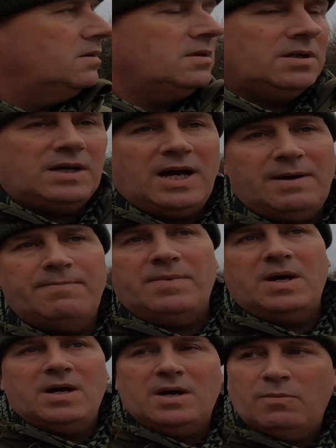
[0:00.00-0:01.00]
Yeah,
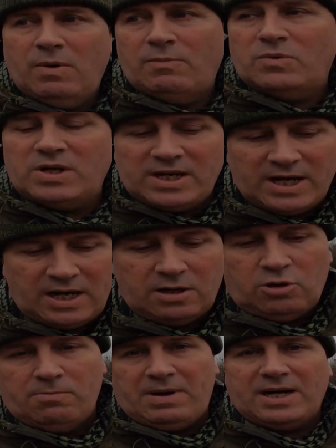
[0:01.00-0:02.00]
when we
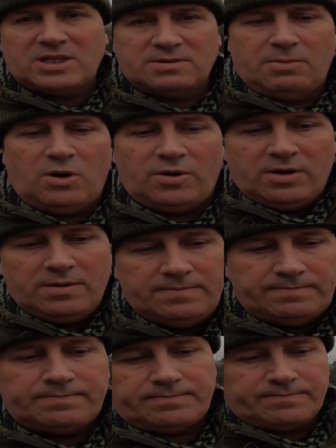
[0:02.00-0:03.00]
come back tomorrow,
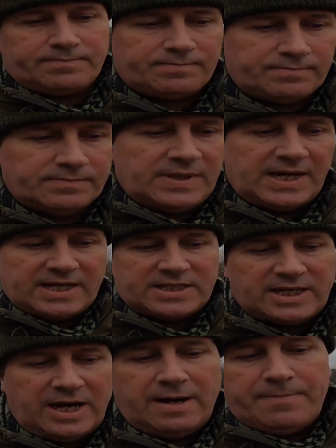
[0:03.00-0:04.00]
like I say,